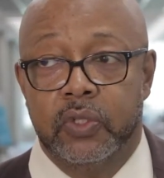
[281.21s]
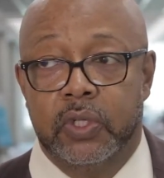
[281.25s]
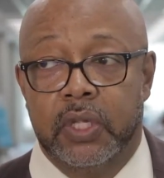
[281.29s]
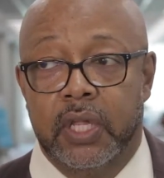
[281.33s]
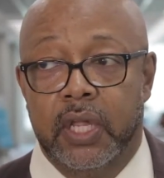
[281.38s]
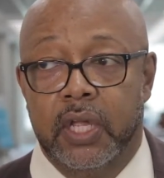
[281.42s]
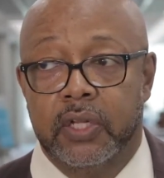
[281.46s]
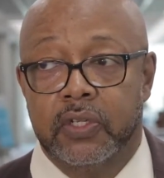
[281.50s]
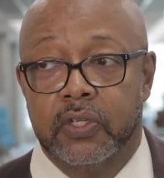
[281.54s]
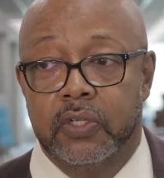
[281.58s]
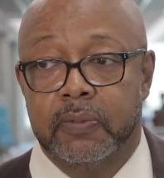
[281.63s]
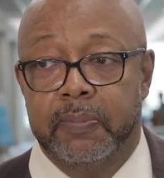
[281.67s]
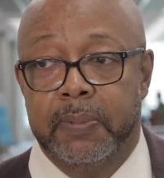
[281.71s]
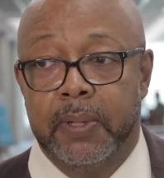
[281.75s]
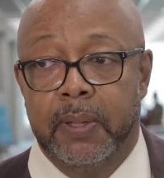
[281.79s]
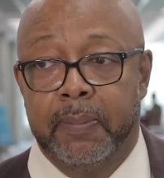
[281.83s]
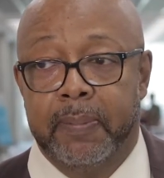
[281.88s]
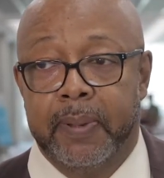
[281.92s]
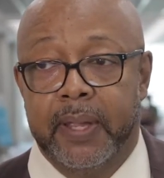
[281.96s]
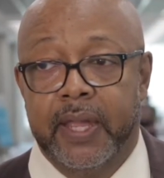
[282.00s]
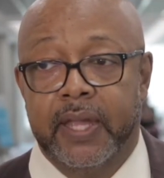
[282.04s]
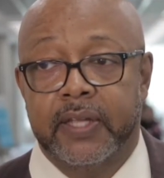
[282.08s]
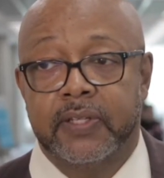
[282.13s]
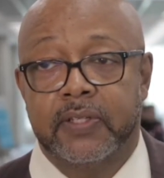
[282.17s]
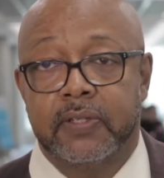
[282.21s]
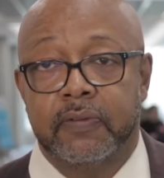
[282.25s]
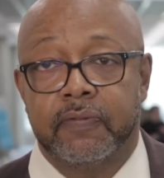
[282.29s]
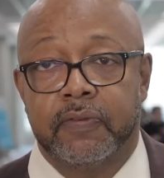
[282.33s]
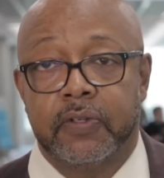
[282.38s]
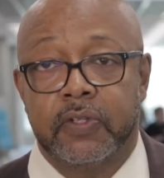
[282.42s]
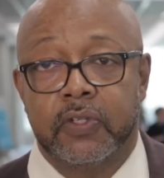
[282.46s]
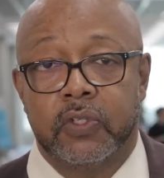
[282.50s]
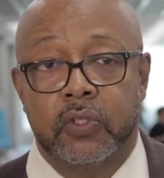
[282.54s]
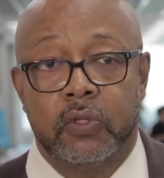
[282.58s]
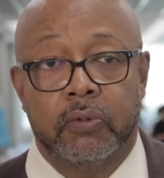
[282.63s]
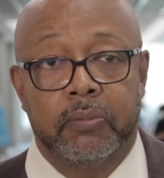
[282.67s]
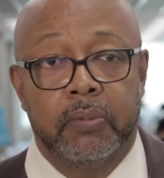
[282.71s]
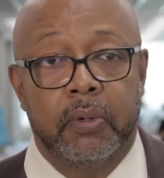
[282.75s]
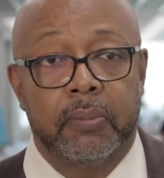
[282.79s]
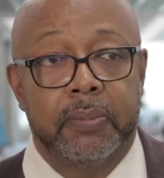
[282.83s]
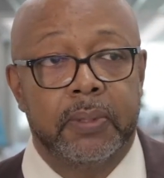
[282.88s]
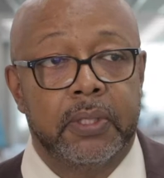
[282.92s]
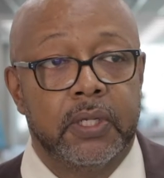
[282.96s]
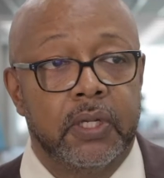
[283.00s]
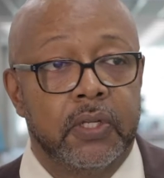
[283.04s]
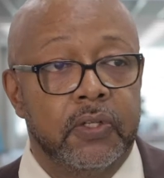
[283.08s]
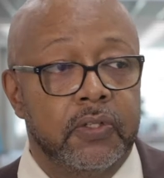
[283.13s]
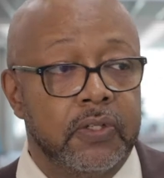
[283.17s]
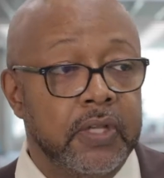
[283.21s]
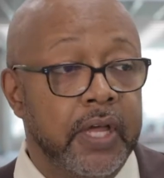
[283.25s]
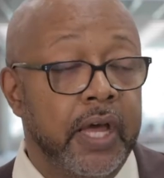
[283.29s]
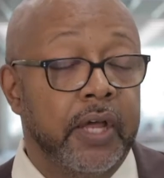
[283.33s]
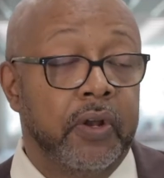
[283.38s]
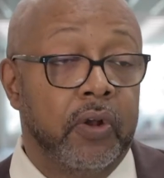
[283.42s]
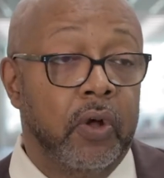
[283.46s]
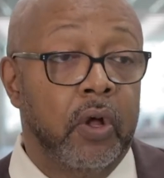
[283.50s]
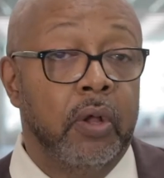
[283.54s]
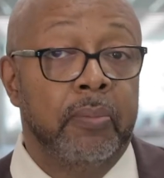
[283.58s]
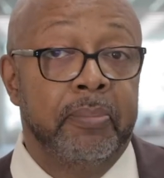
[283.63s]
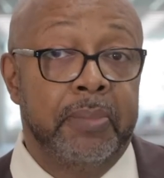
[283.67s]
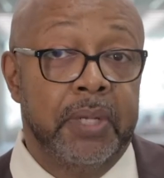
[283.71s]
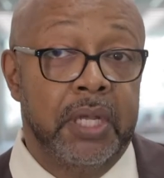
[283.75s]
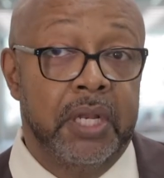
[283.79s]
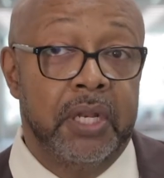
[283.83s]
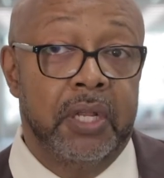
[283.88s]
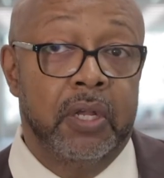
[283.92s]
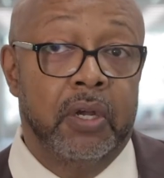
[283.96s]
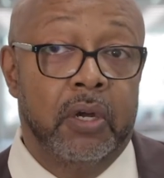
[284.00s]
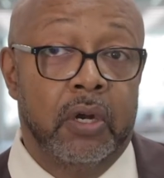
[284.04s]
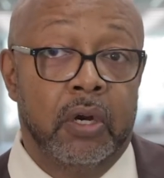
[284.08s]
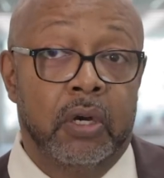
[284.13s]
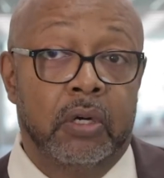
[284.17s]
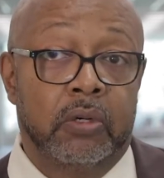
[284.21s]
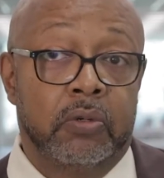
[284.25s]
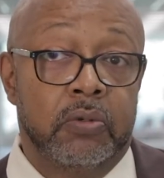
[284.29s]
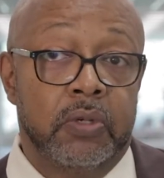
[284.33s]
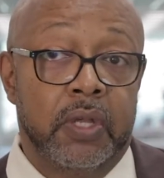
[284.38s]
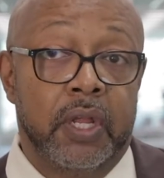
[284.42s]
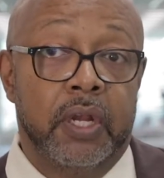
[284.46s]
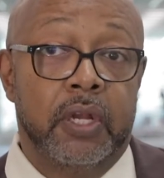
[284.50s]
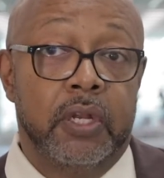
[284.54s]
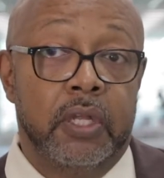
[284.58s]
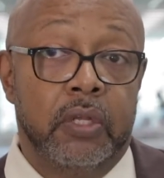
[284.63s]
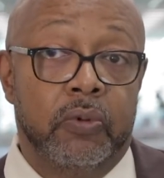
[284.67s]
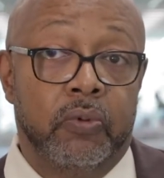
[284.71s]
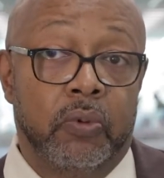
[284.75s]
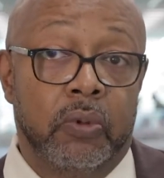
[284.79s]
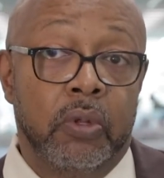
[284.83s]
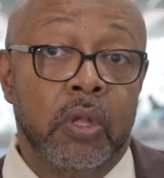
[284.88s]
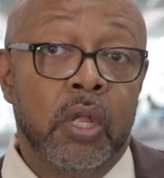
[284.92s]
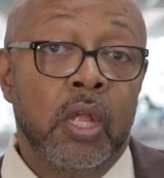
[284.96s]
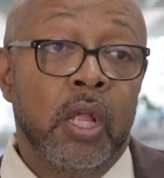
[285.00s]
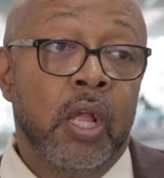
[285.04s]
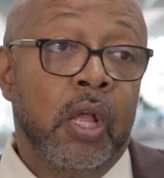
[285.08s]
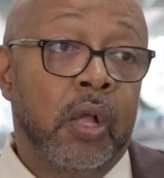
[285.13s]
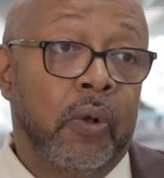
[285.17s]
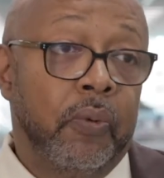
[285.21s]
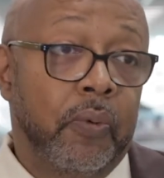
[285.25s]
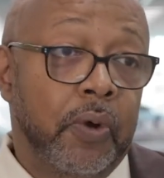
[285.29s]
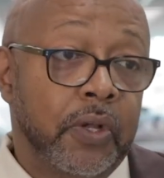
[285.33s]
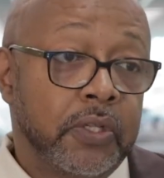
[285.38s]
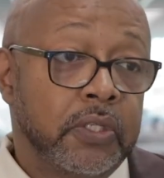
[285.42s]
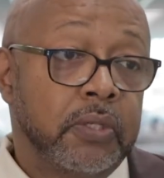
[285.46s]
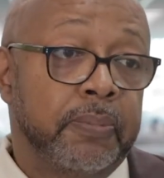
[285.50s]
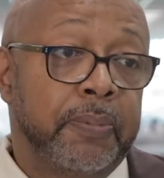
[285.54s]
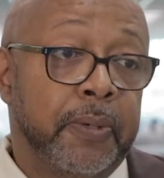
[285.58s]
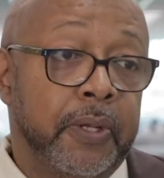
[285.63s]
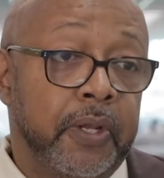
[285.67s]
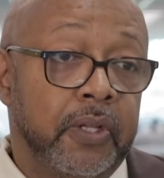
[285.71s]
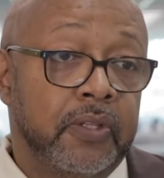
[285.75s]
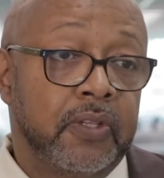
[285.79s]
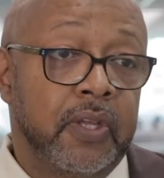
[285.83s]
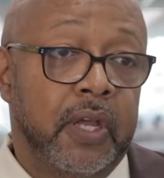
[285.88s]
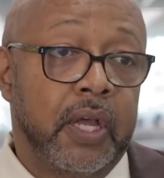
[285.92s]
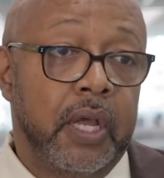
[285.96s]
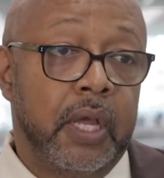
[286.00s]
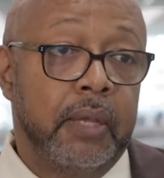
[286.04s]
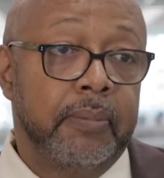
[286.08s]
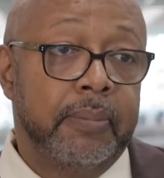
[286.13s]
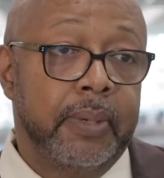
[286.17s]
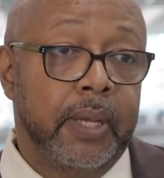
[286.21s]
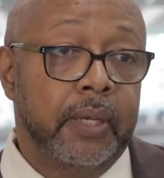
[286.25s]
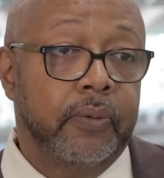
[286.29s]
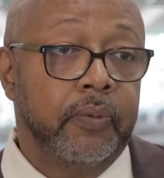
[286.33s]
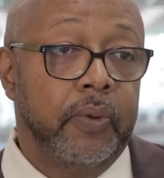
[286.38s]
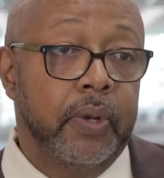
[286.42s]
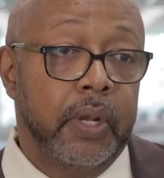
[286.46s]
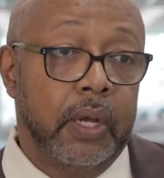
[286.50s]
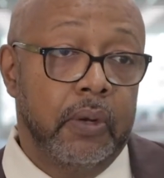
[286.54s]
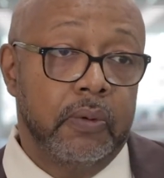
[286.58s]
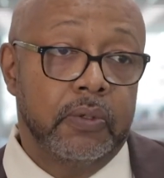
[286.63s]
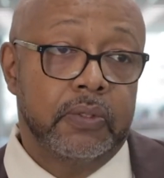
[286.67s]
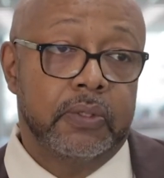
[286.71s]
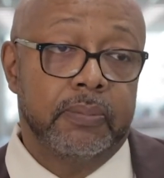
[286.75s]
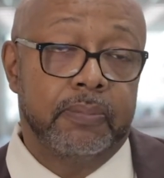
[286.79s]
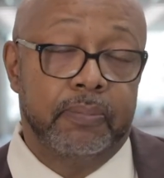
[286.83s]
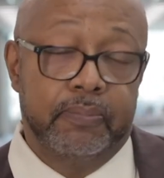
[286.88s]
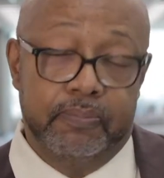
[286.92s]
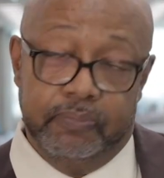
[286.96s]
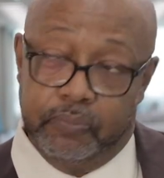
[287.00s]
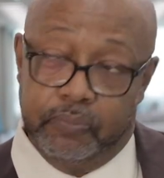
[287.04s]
You can't just be a passive consumer because not all media are created equal. Once upon a time, back when I was a